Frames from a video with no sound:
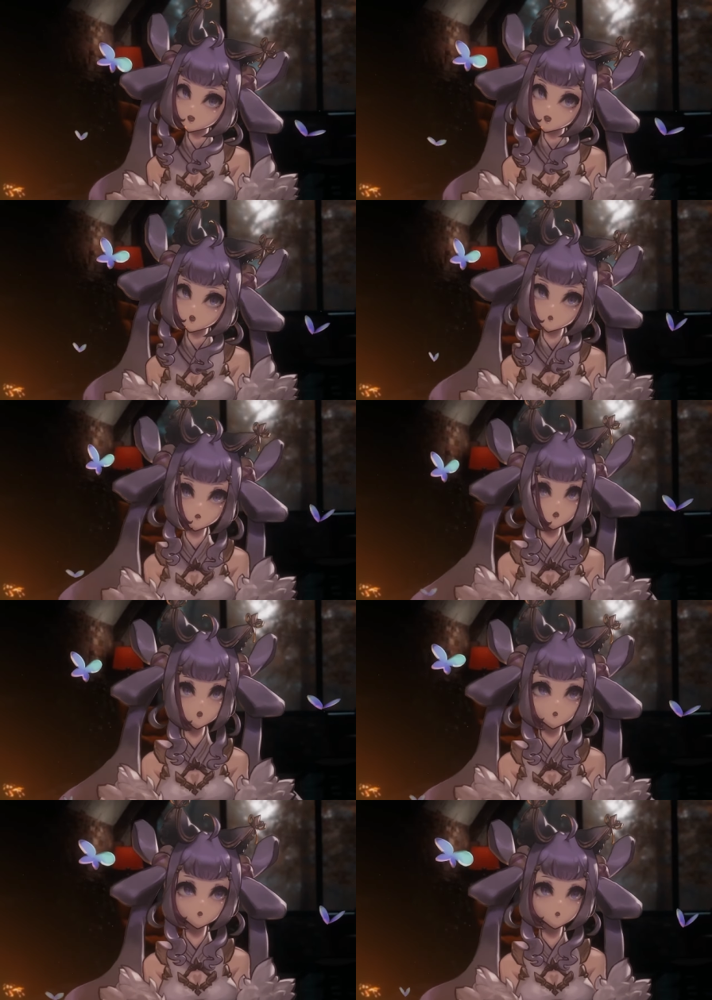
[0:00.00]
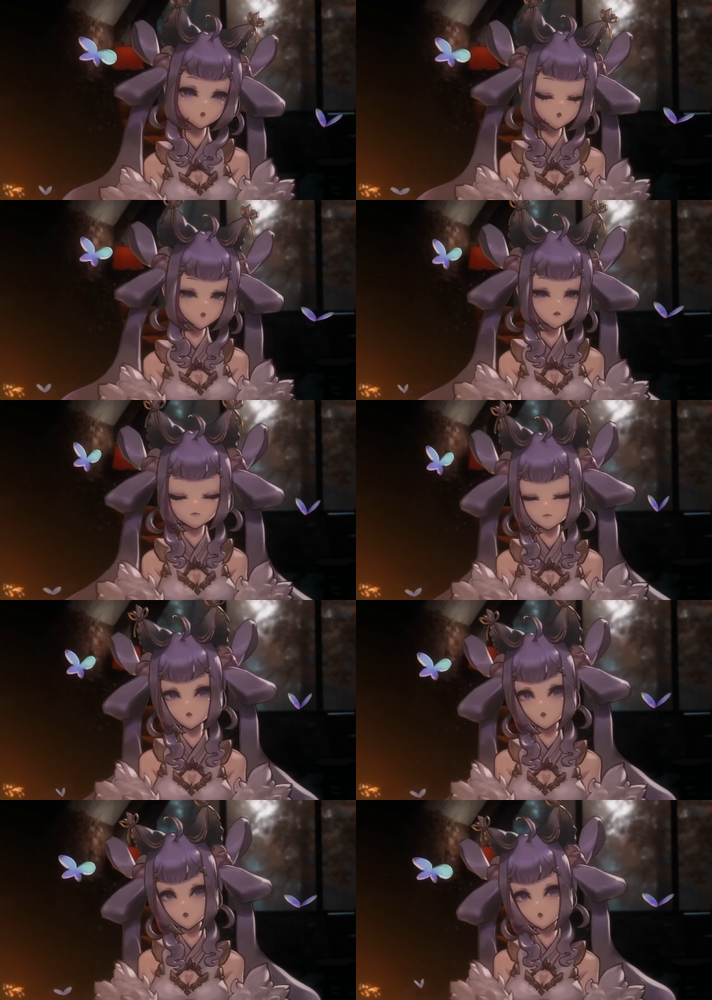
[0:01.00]
Chocolate,
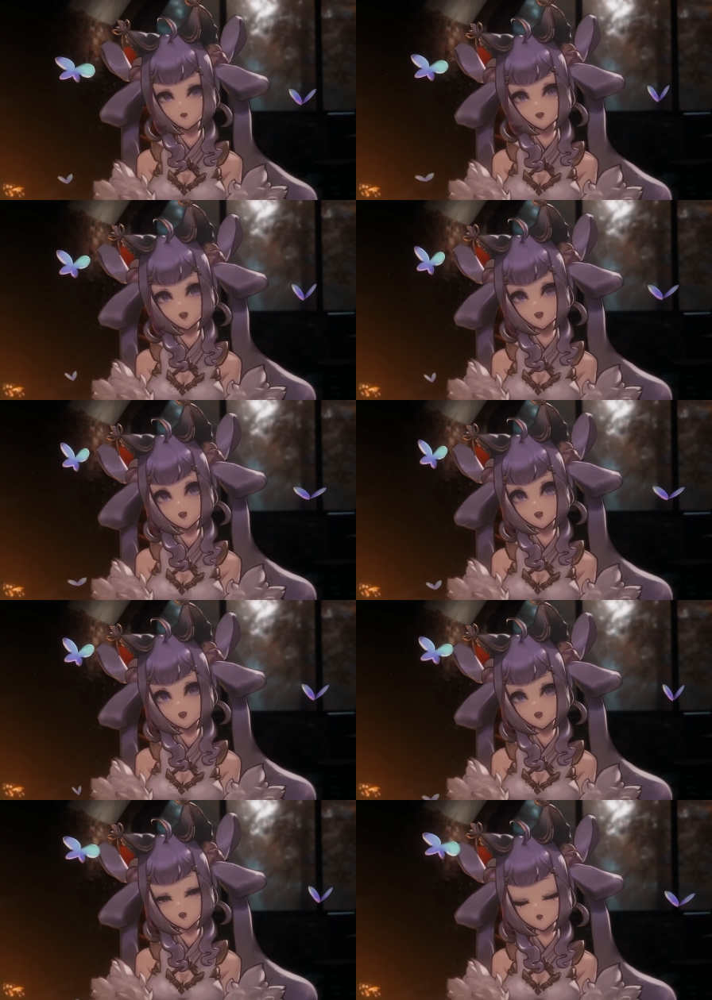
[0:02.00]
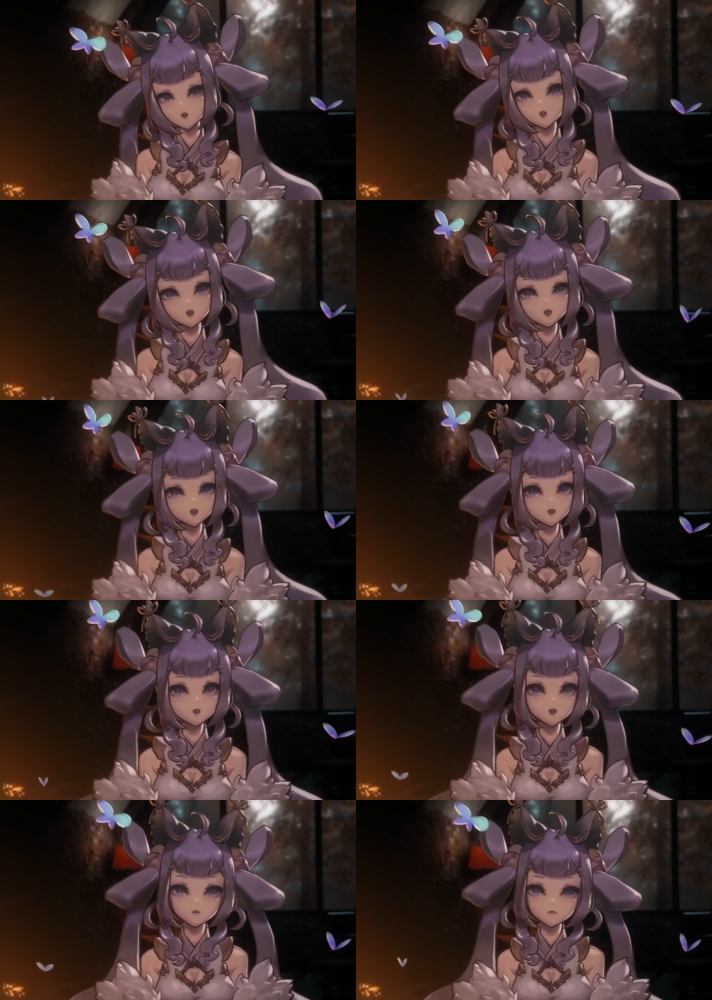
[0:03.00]
Neapolitan,
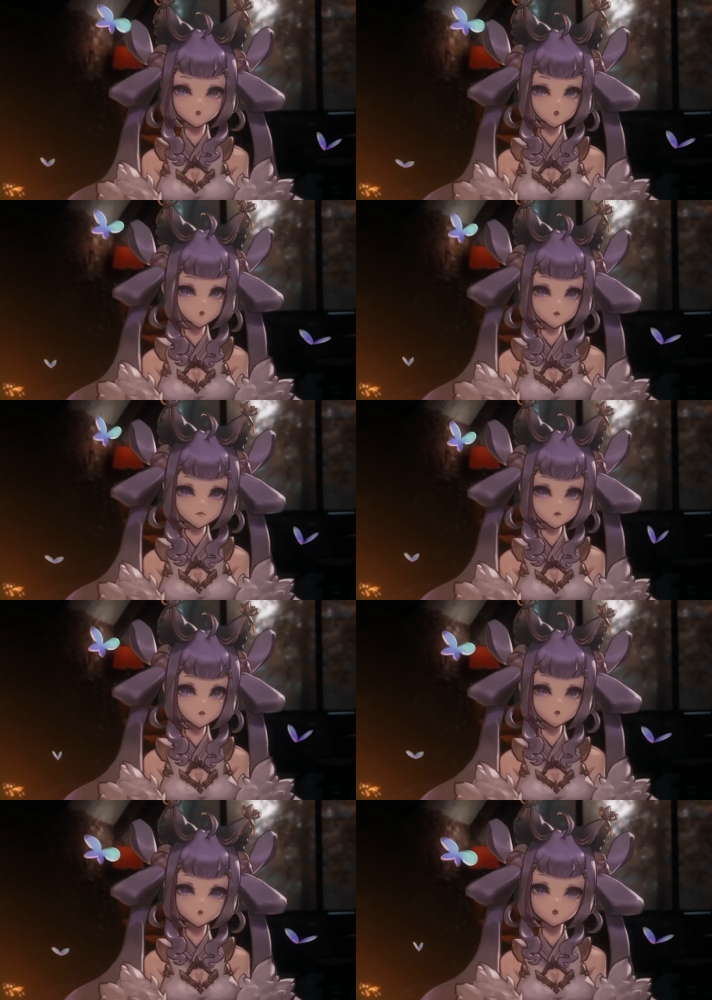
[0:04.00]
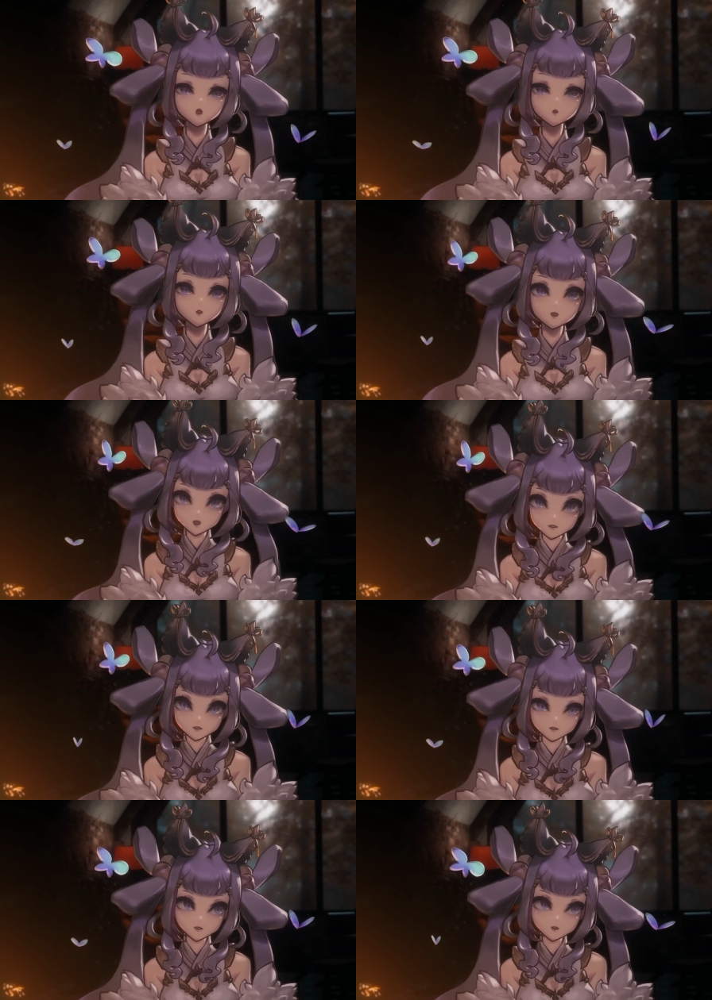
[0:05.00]
and we could go on and on forever,
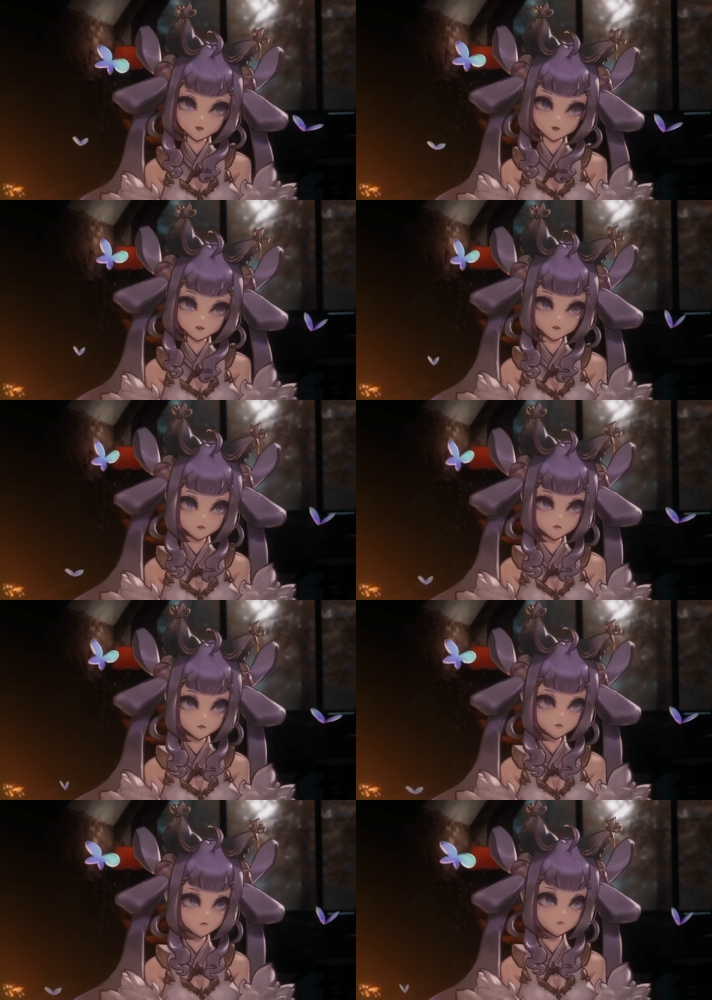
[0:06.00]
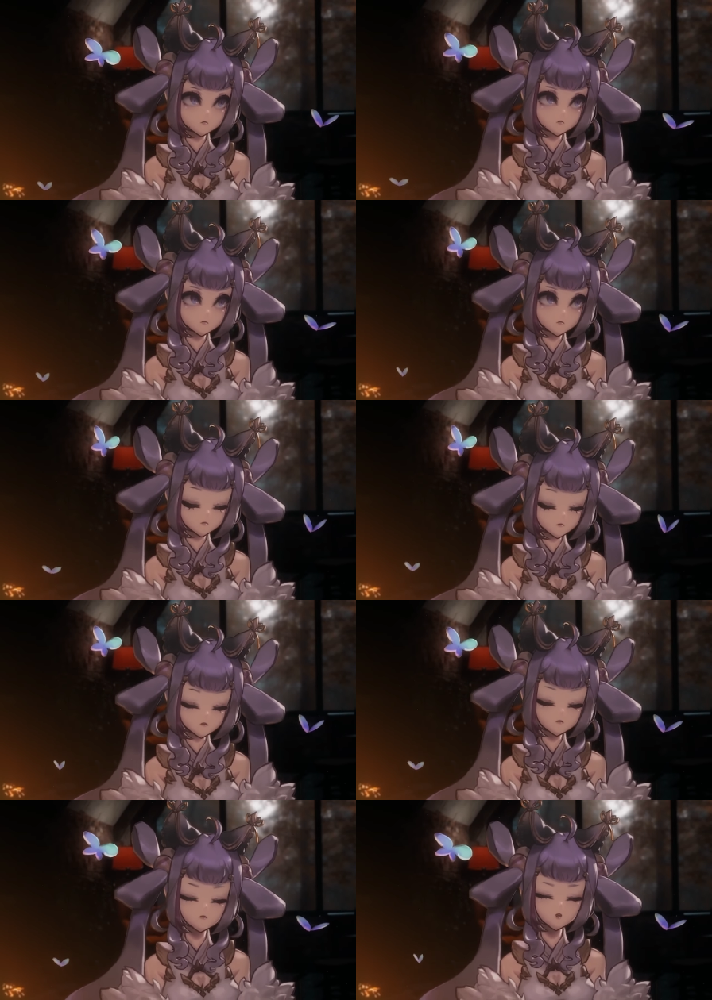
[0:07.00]
honestly. There's so
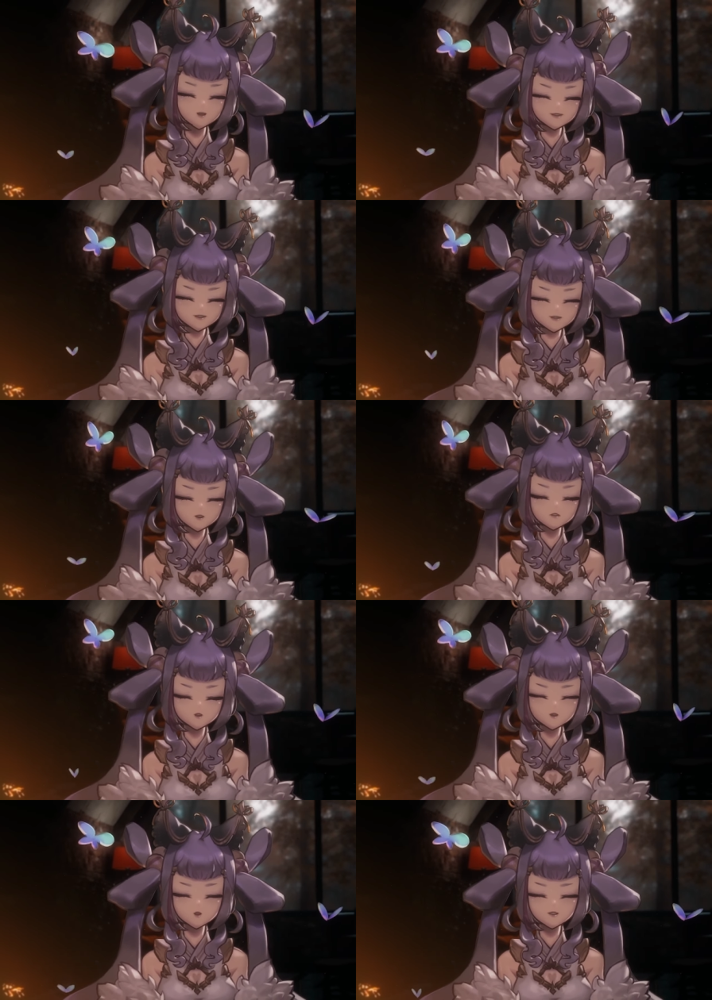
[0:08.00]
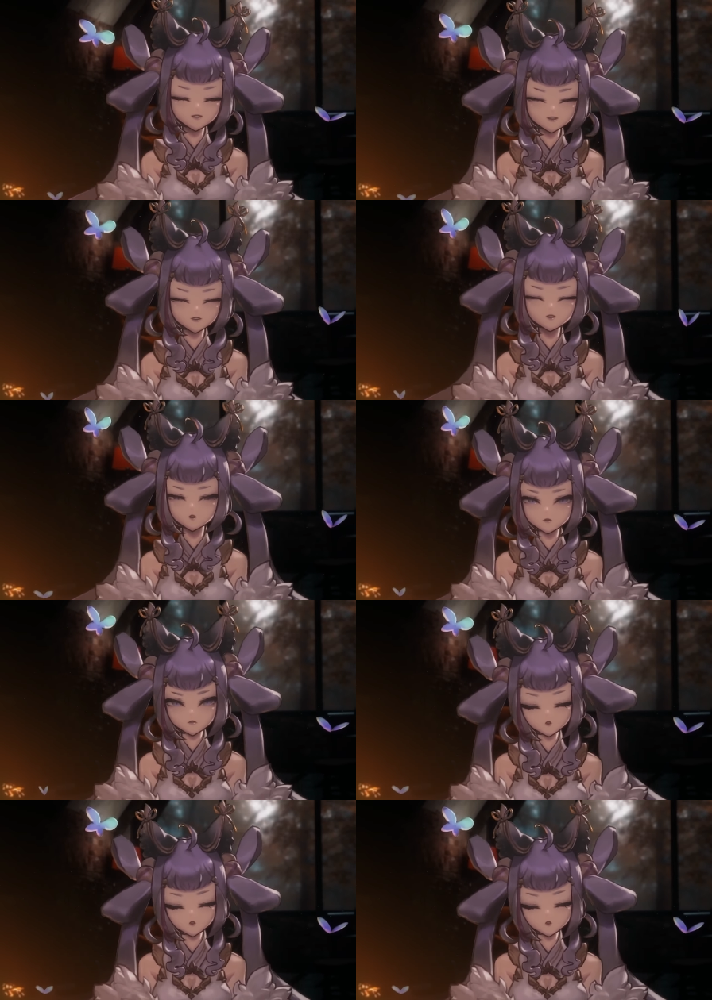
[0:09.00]
many different kinds of ice cream.